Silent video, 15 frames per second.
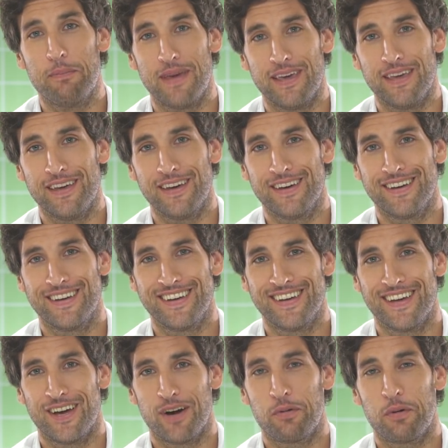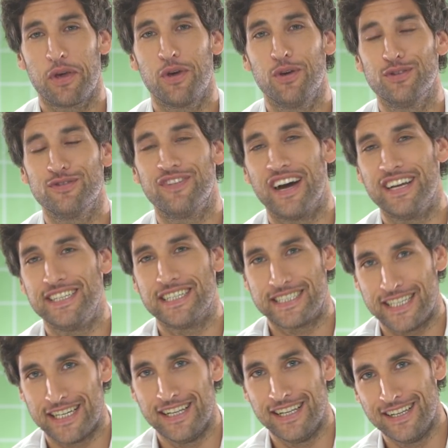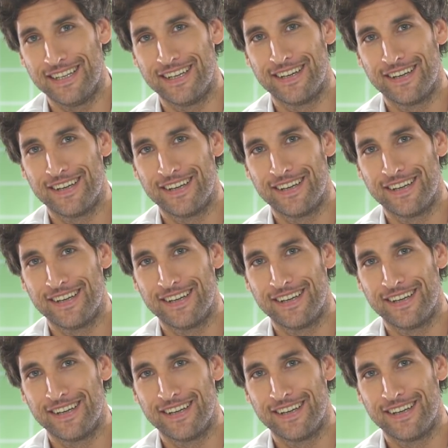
me when you use by Jazil,